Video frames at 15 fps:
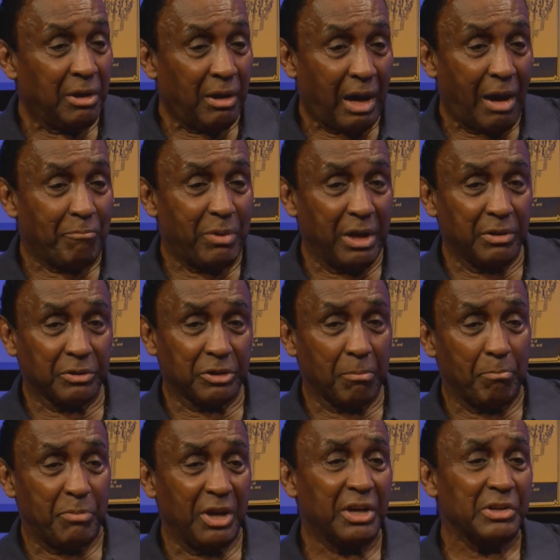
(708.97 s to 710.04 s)
I think that the
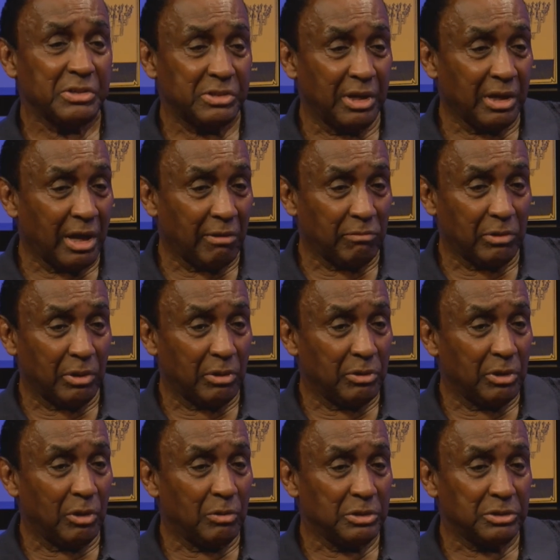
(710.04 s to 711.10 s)
biggest thing I've learned,
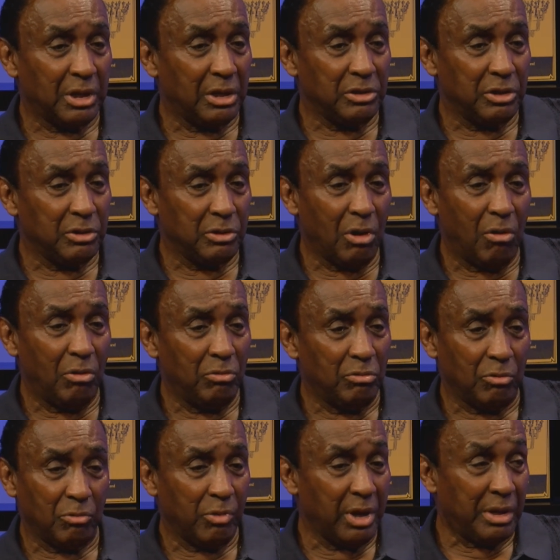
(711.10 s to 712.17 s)
though, is that you don't
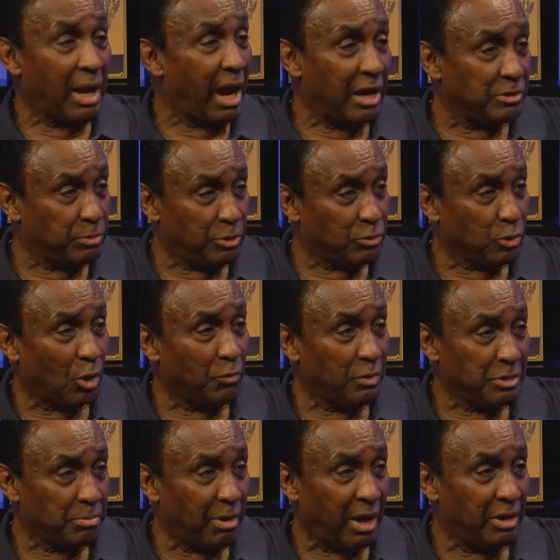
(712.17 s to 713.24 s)
win Heisman trophies
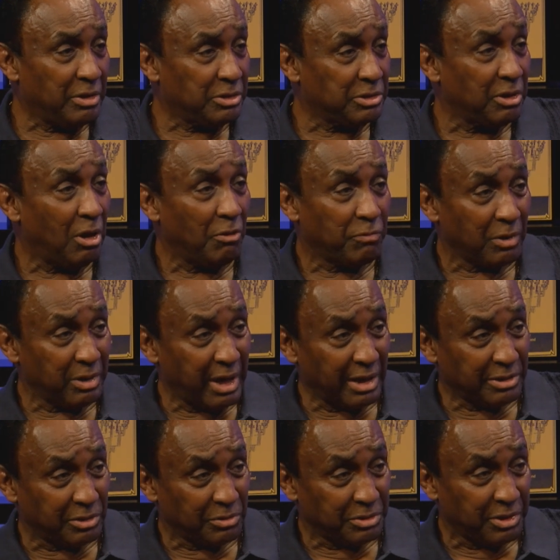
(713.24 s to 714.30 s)
by yourself or
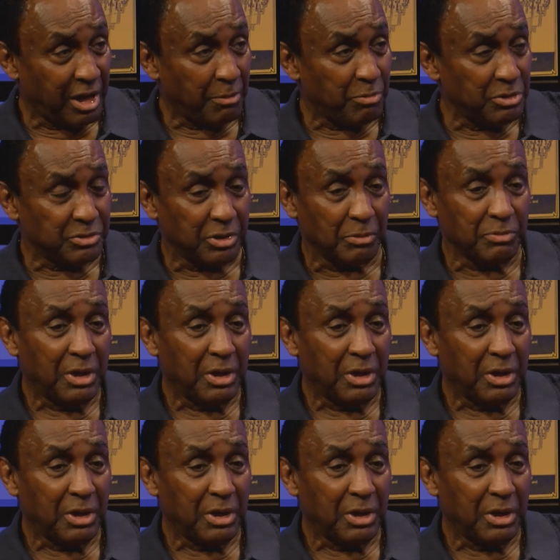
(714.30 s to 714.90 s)
national championship.